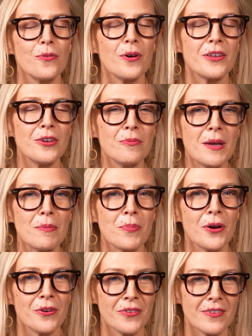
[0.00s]
While you may
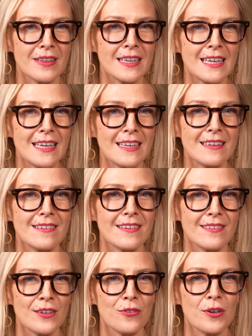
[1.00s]
personally
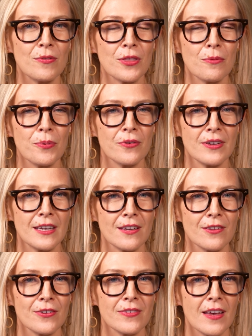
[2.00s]
disagree with a
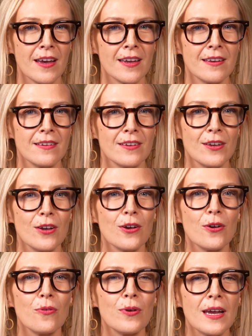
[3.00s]
particular side,
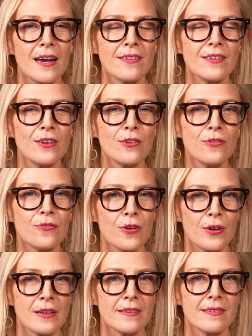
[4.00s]
we ask you to
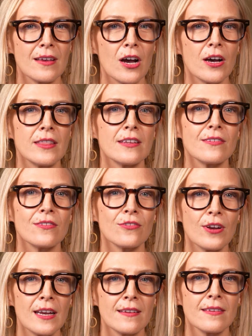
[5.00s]
focus on the
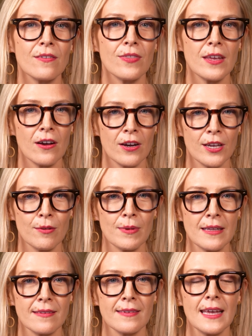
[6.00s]
strengths of the
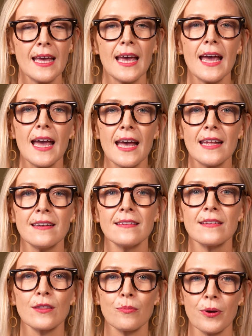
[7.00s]
arguments
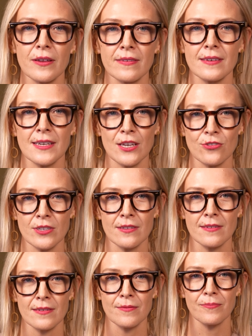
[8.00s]
and the
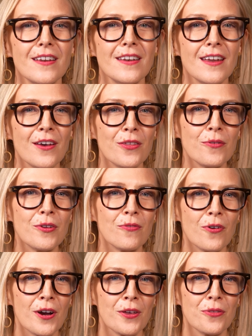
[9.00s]
presentations. Now that
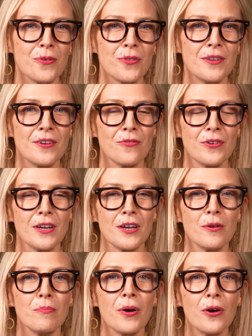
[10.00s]
we've walked through the
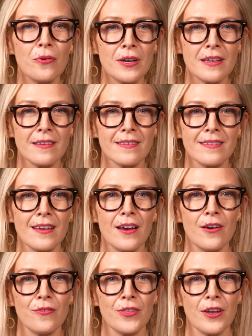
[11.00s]
different components
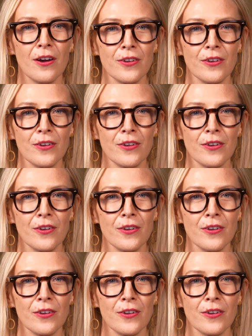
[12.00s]
of the